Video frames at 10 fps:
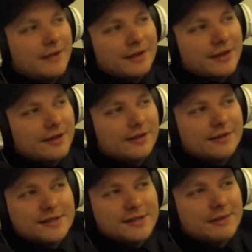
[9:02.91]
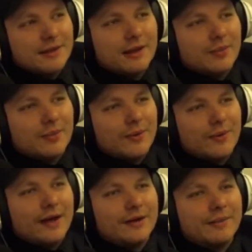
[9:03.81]
like, you know, like sitting like
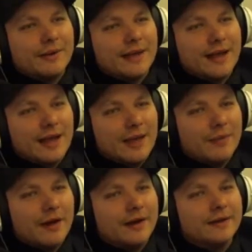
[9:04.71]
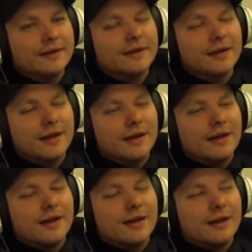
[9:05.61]
bored out of my damn mind,
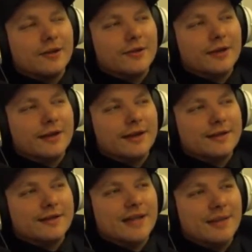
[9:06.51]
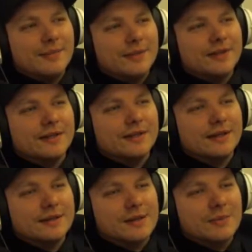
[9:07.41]
looking at these empty
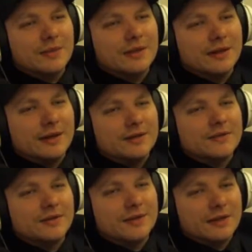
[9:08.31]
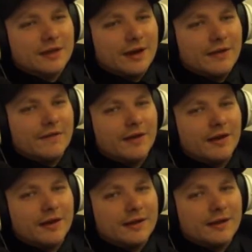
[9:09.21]
assembly lines for an entire
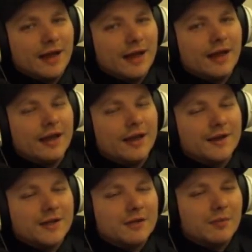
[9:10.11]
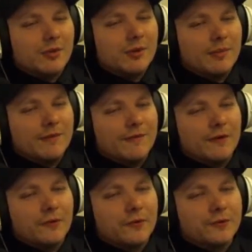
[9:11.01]
fucking day. So I pull up my
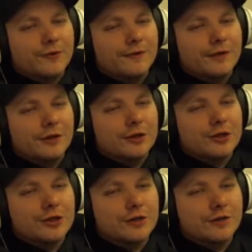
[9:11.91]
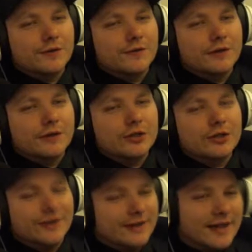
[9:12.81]
phone to finish
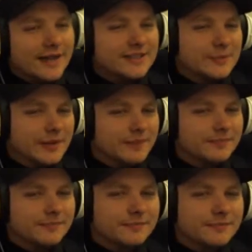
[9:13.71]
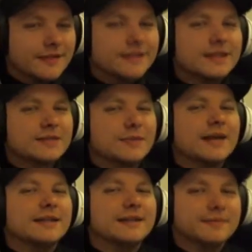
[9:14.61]
The Great Gatsby. That's what
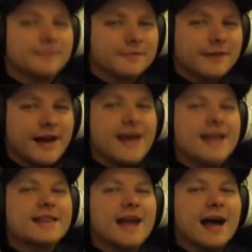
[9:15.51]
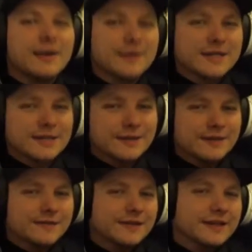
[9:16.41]
I did. For 8 hours I
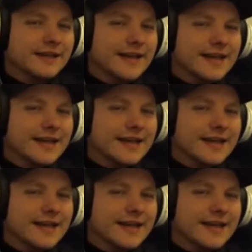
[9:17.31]
read fucking